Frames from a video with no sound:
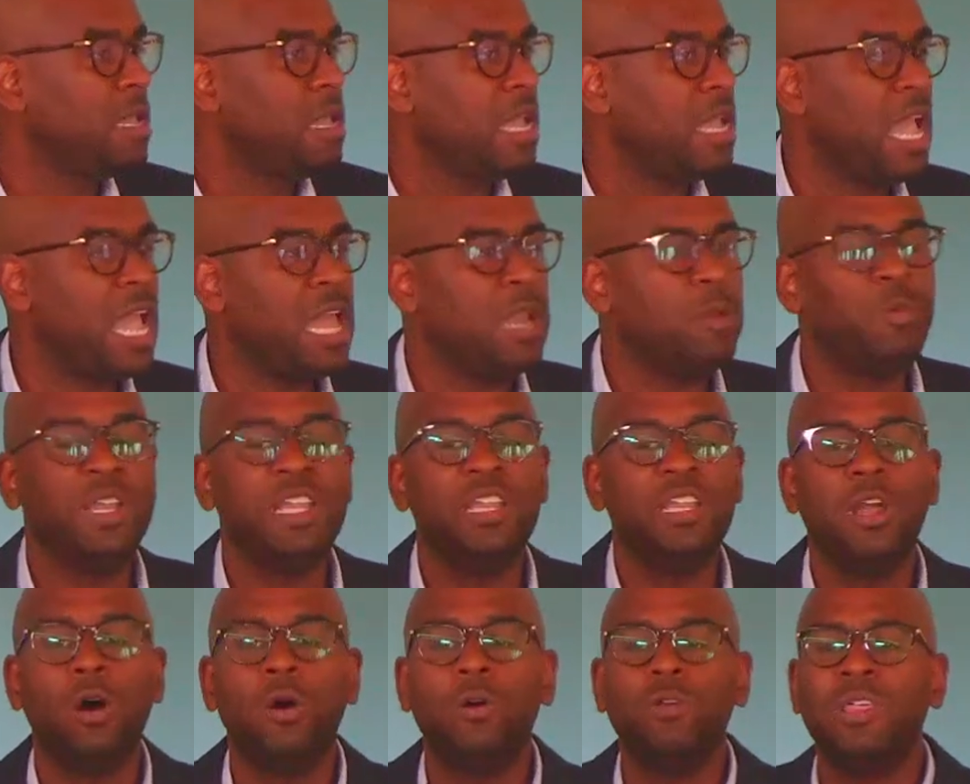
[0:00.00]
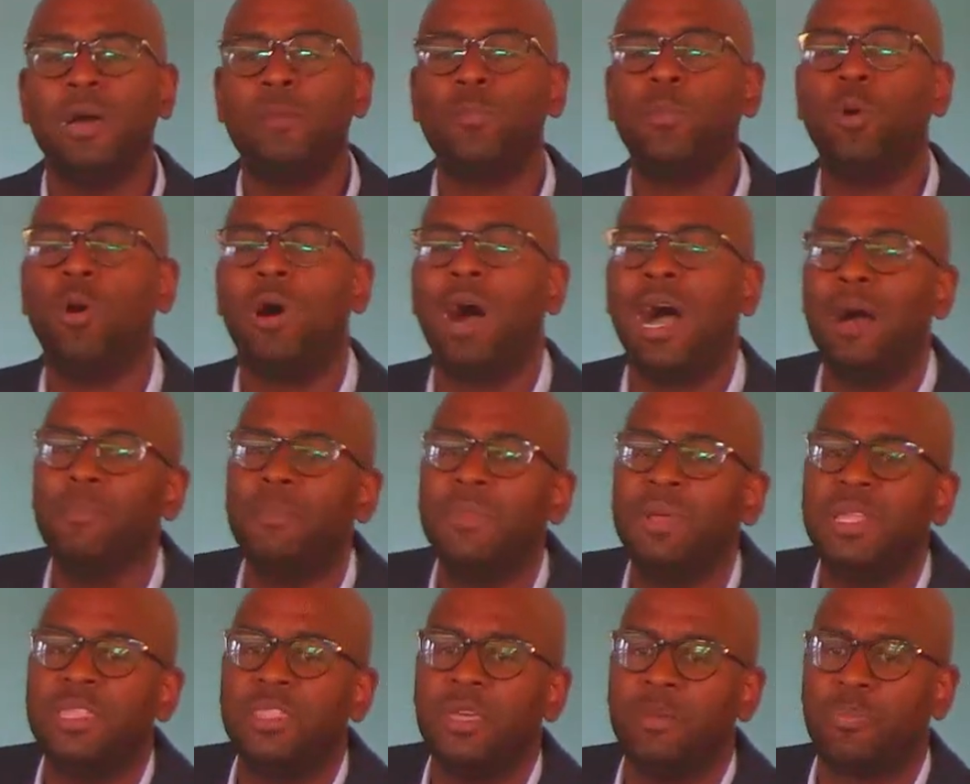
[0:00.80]
And we know that
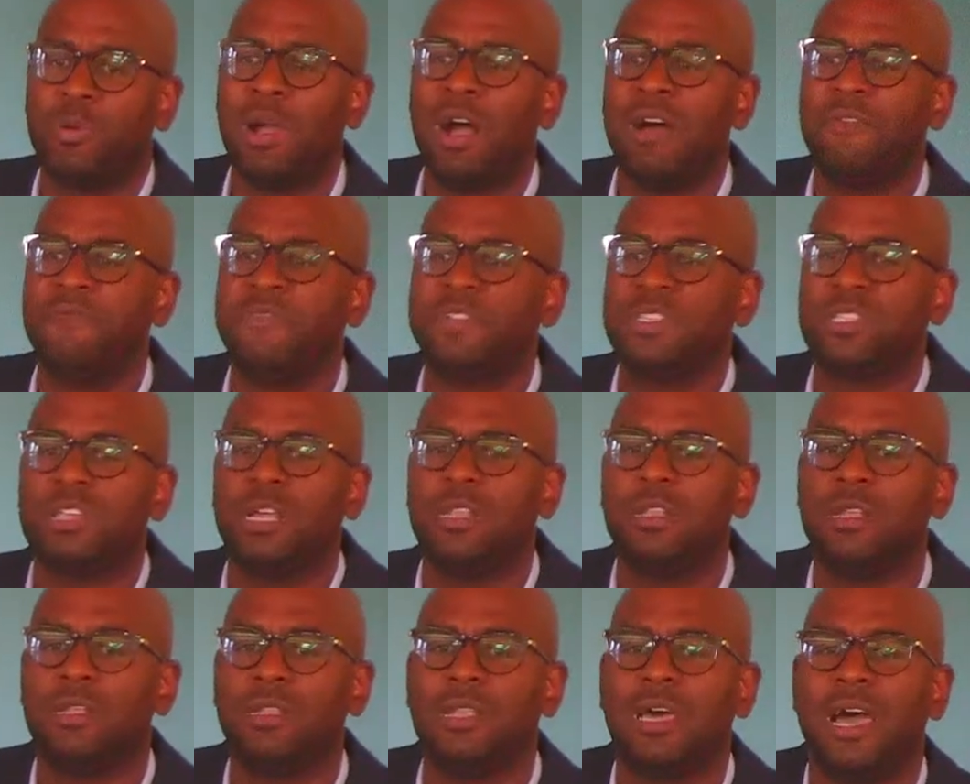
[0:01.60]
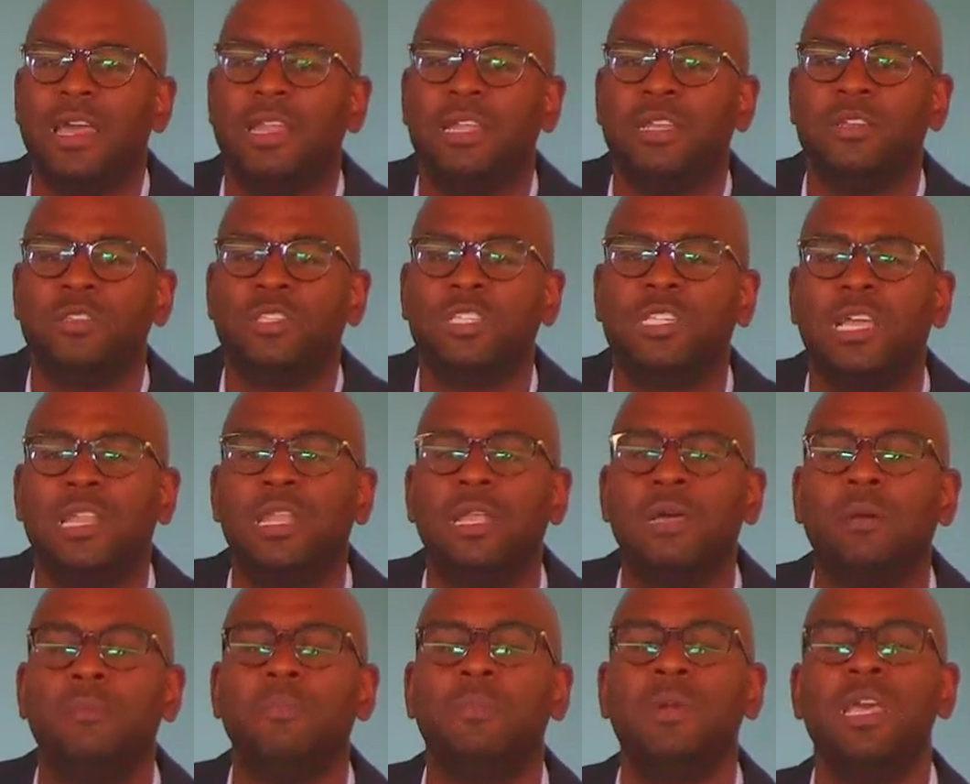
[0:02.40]
Muhammad the Prophet, sallallahu alayhi
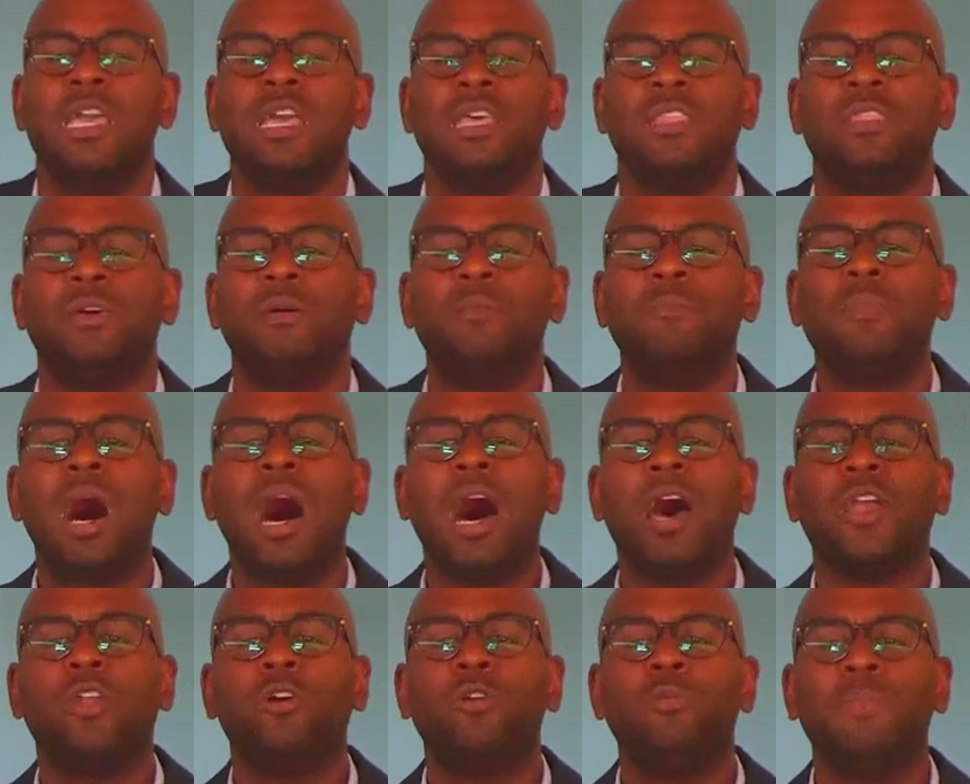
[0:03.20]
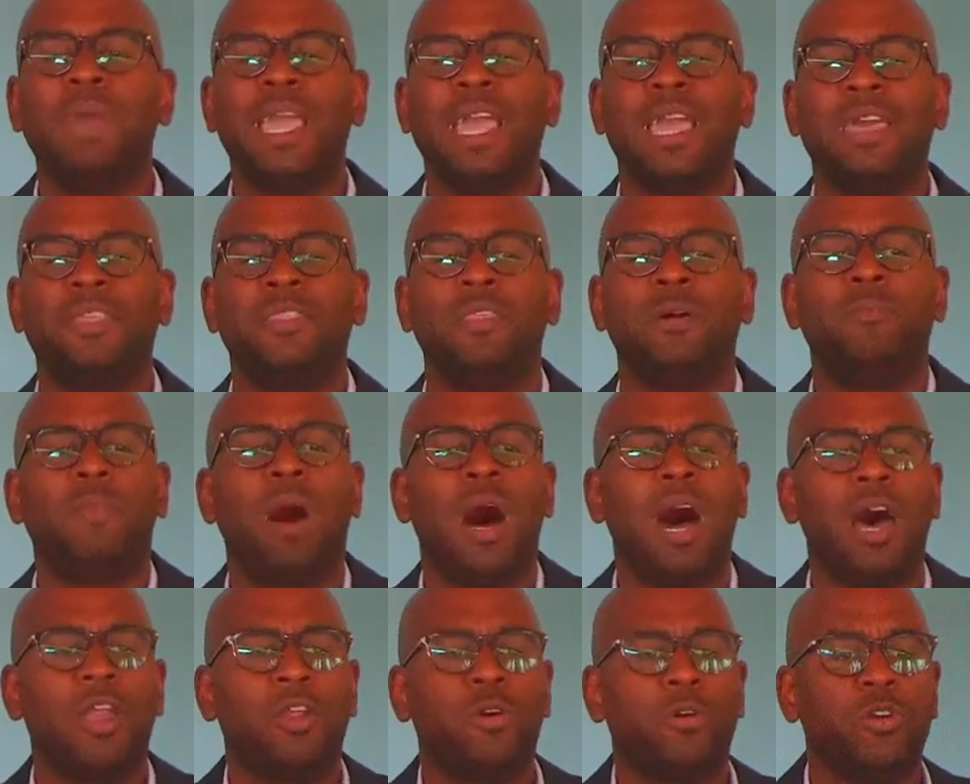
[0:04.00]
wasallam, the model man, the
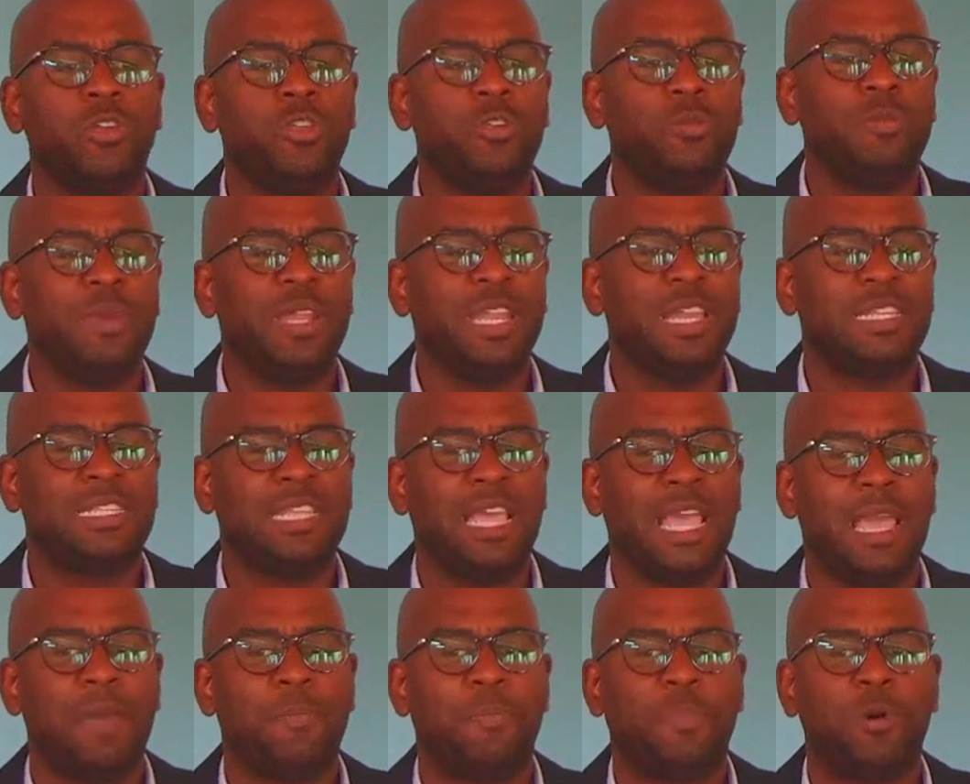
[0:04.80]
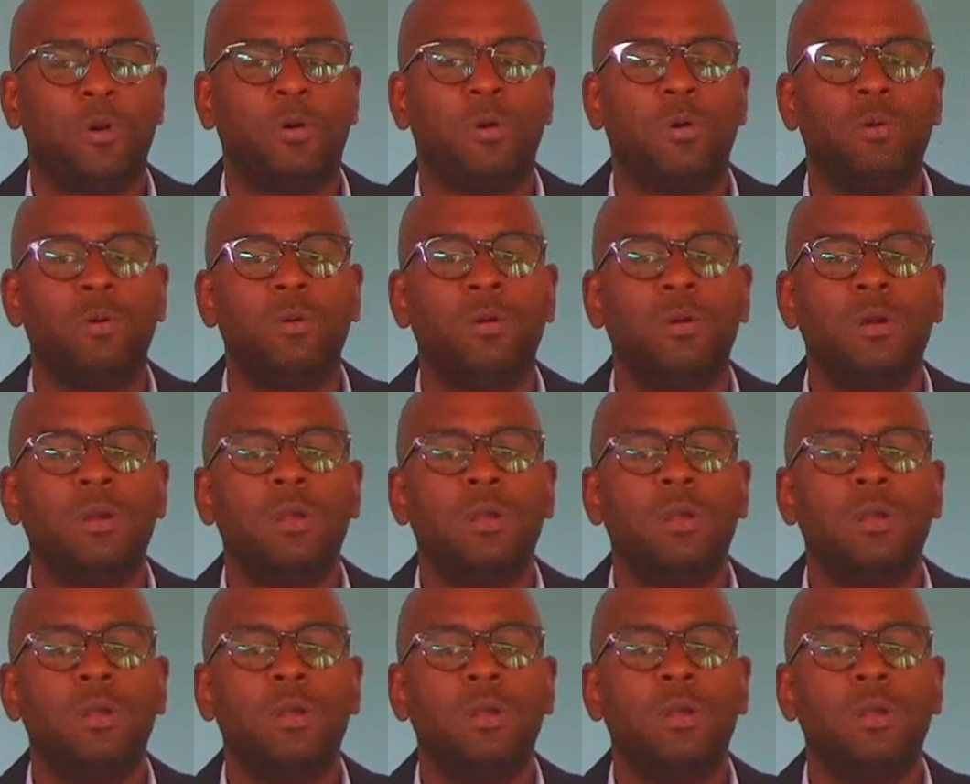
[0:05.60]
model human example,